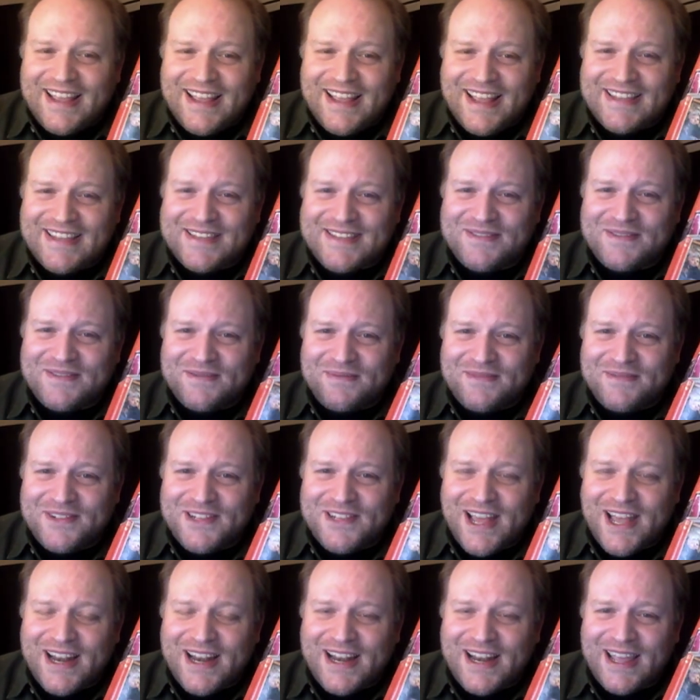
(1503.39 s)
as
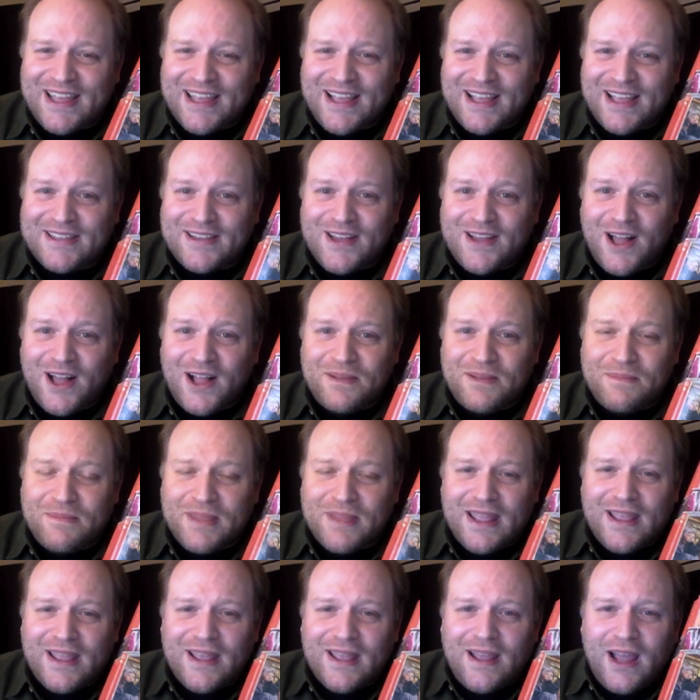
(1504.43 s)
John and I like to call
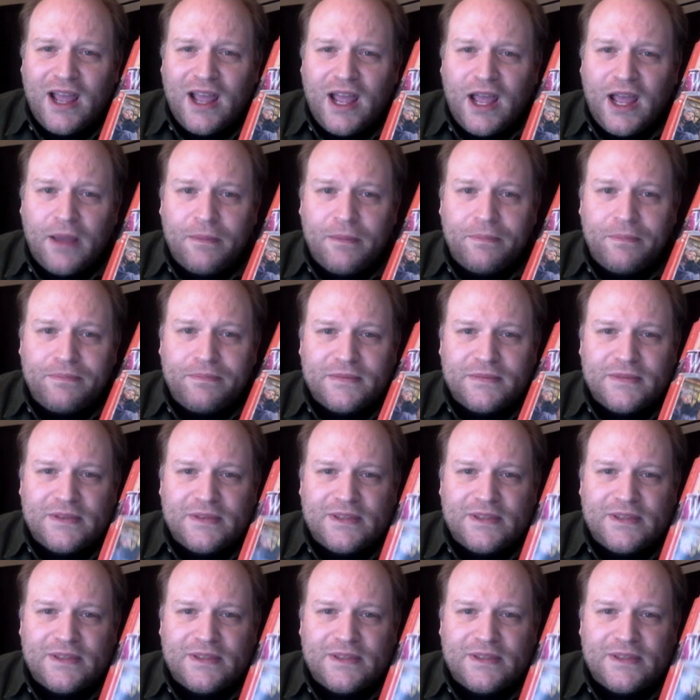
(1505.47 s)
him.